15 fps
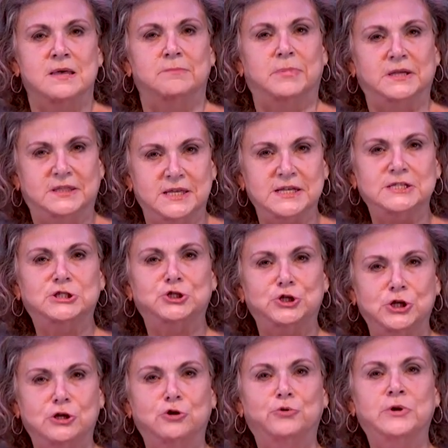But these
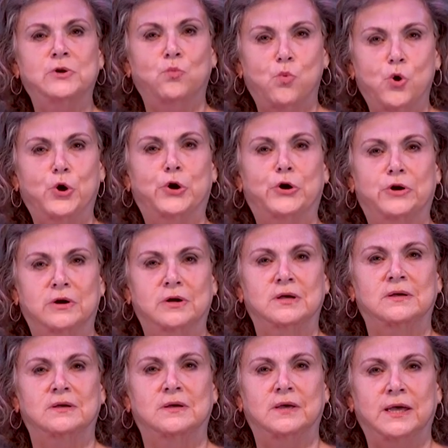children were
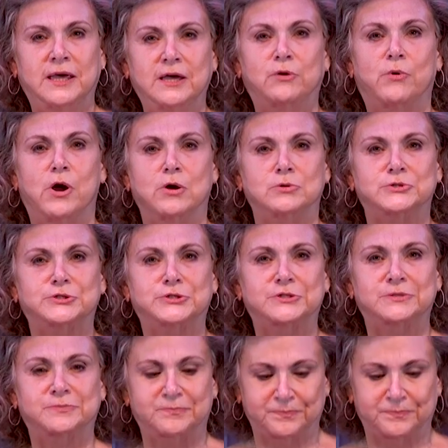heroes.